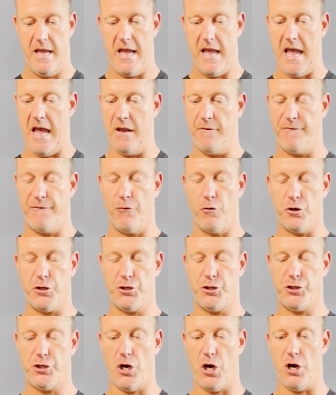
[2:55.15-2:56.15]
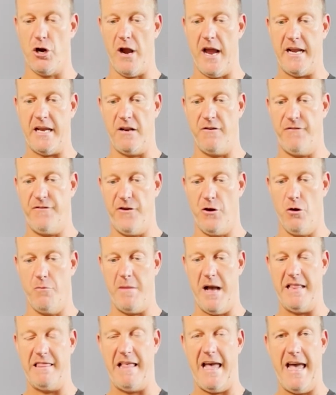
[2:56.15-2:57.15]
And for sure, I can feel
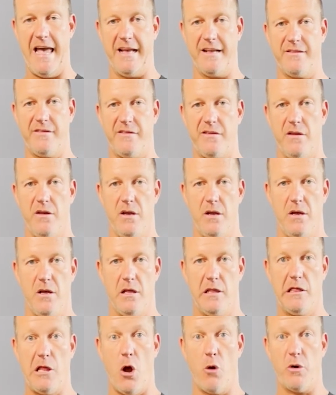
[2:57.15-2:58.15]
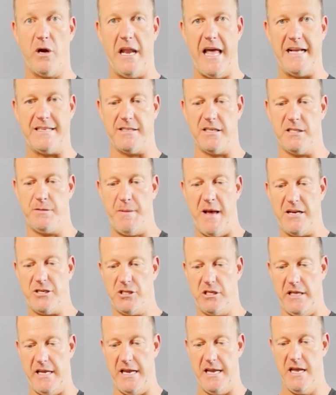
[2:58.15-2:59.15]
my legs, lower legs
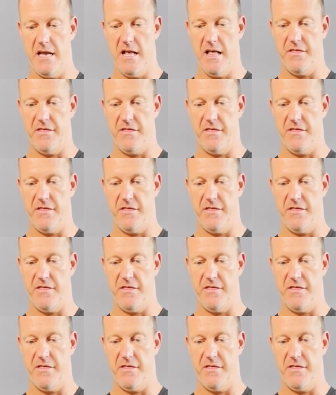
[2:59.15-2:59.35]
especially.